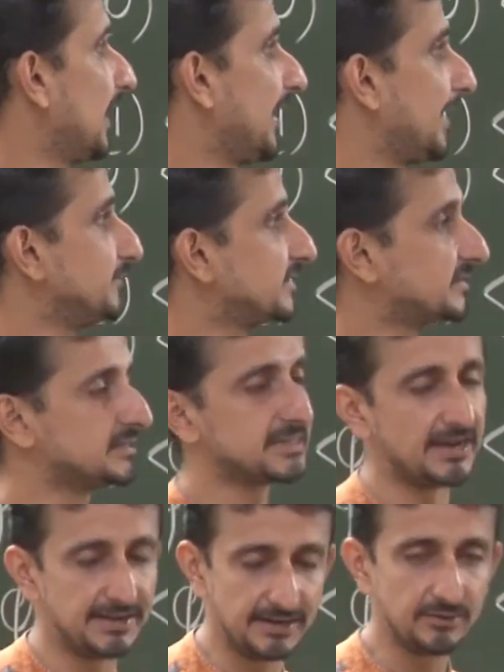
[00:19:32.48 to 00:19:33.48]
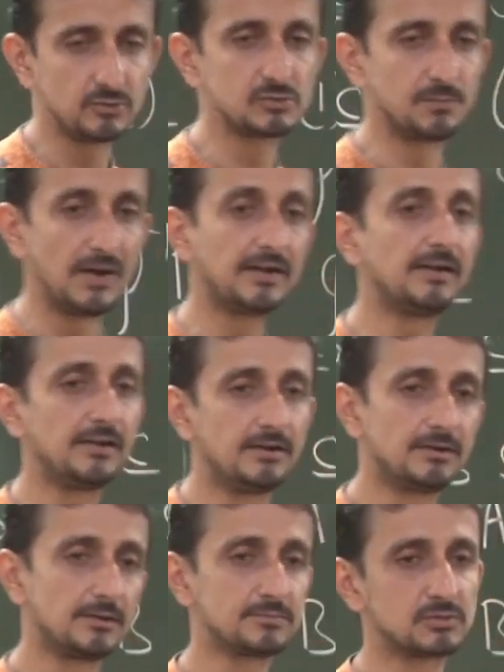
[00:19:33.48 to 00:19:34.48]
and I am just deciding to split it
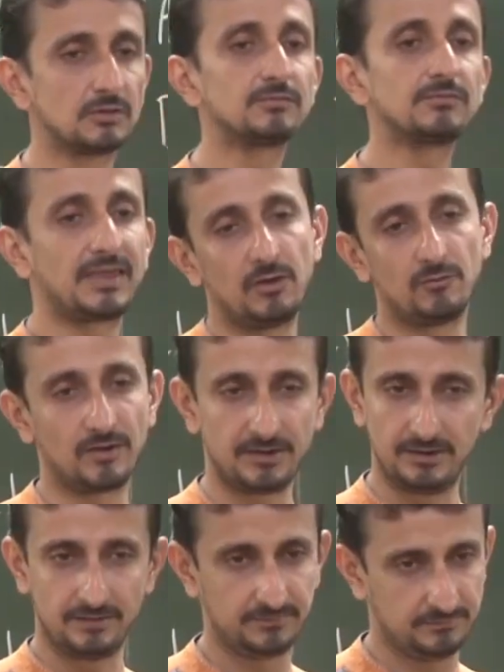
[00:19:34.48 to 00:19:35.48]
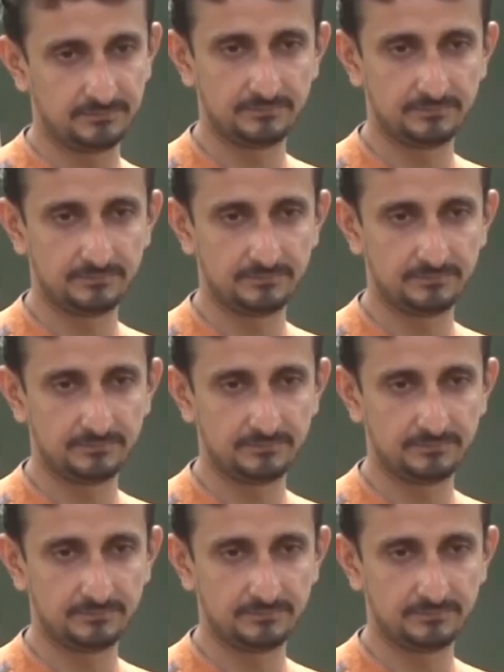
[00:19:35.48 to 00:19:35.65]
in terms of A over here,